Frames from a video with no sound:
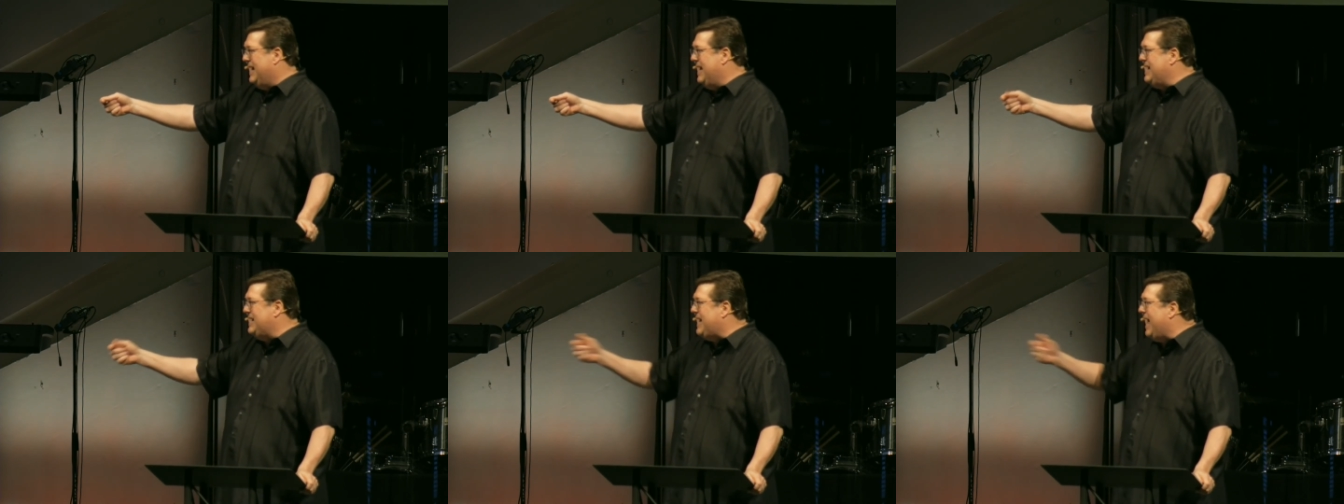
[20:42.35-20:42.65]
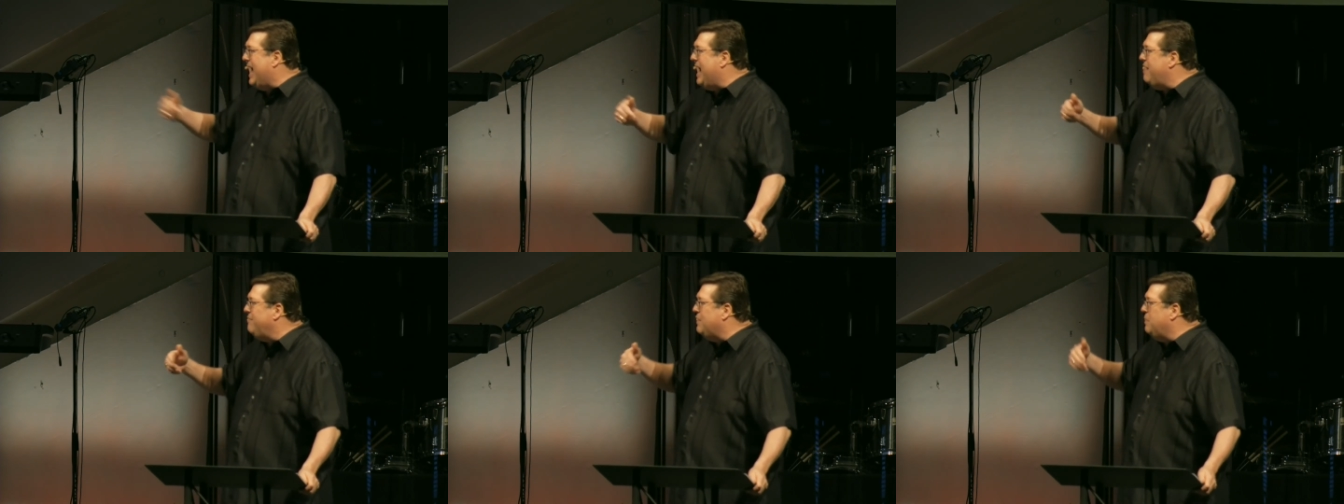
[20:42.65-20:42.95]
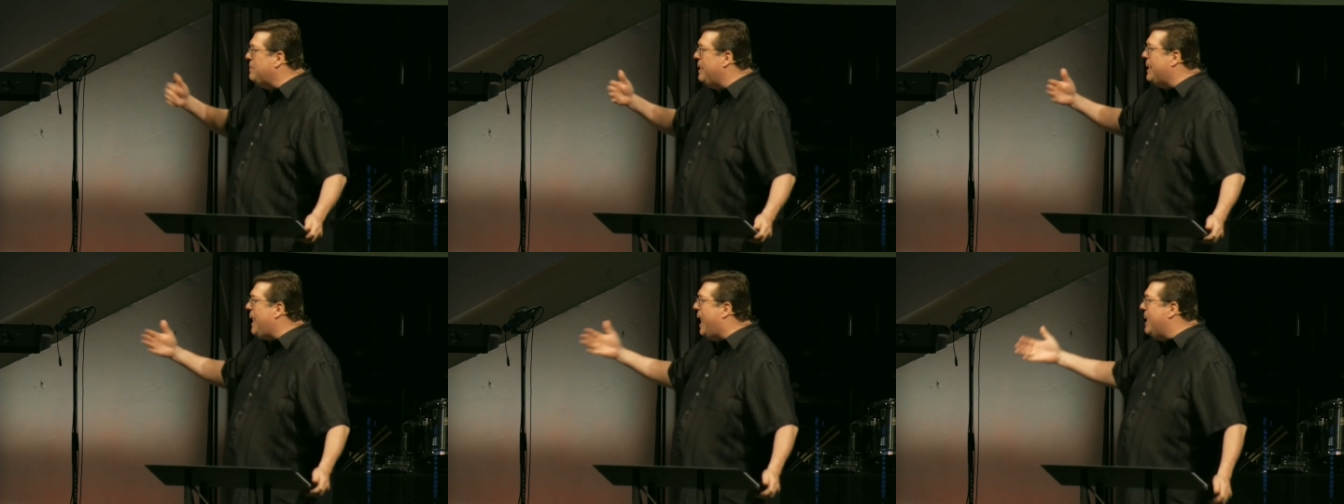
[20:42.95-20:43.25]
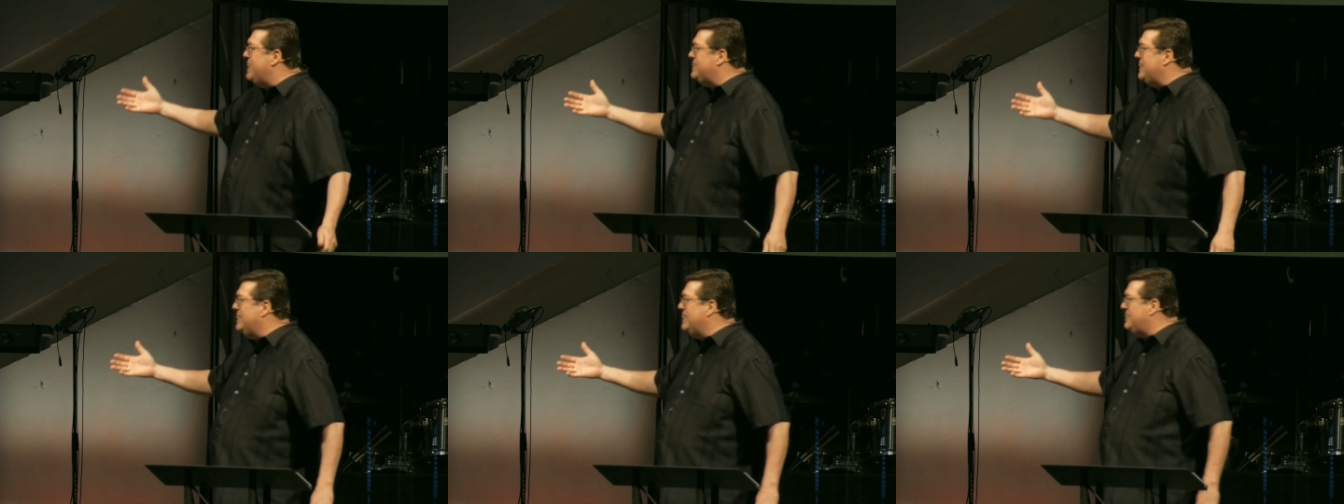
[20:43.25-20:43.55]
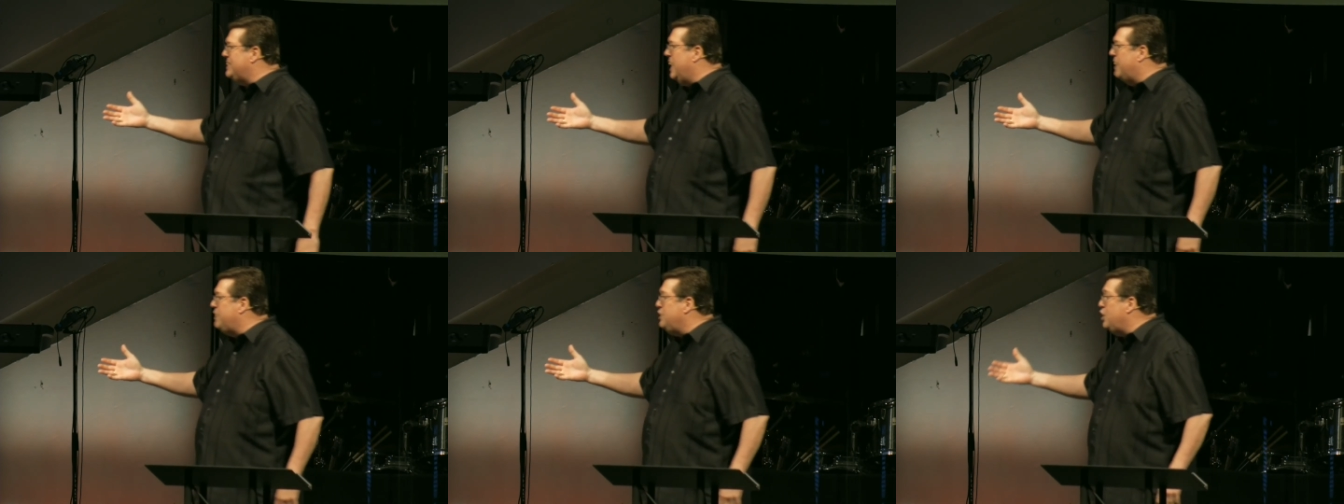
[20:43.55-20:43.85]
He gave them an
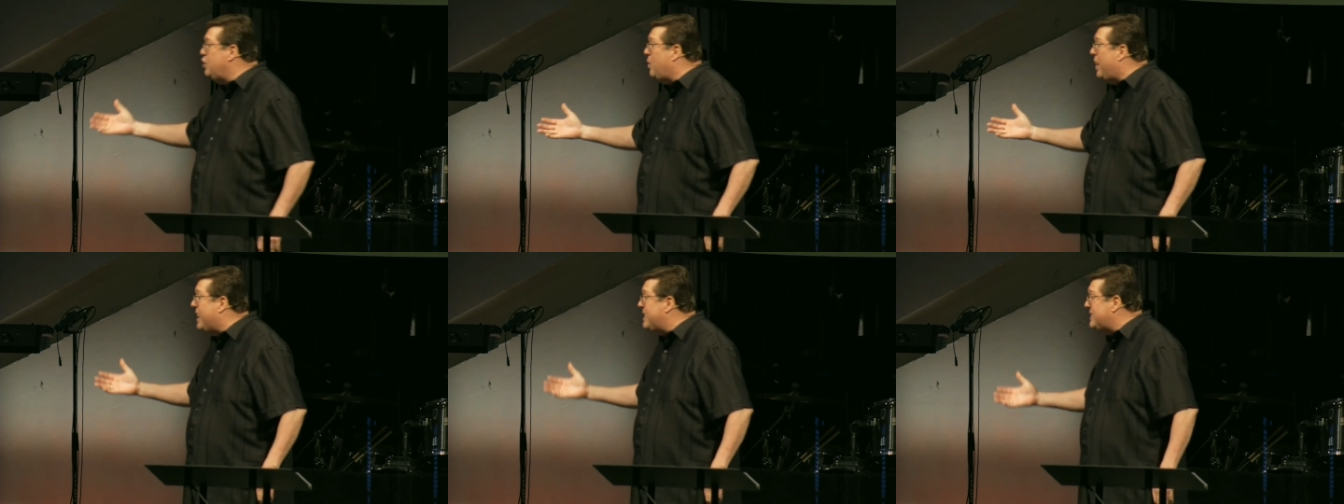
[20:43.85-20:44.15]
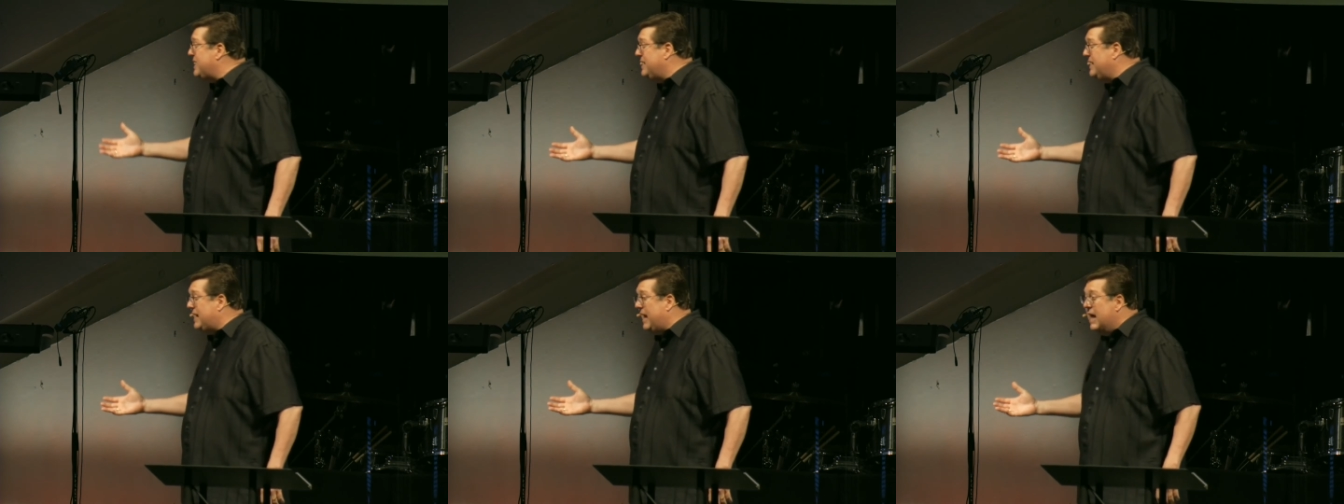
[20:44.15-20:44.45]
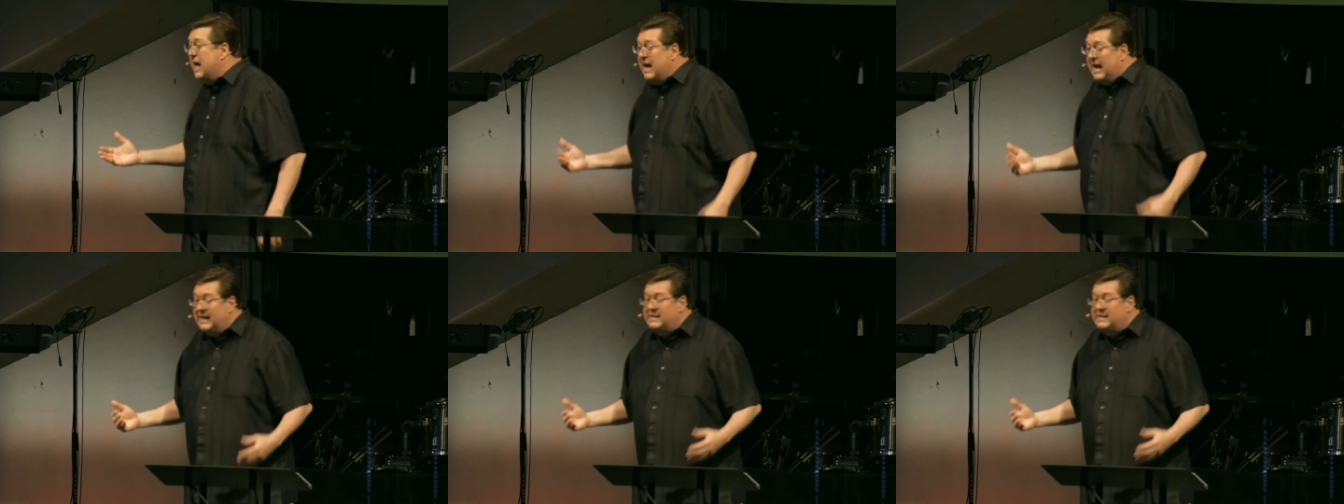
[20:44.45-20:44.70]
identity, a new identity.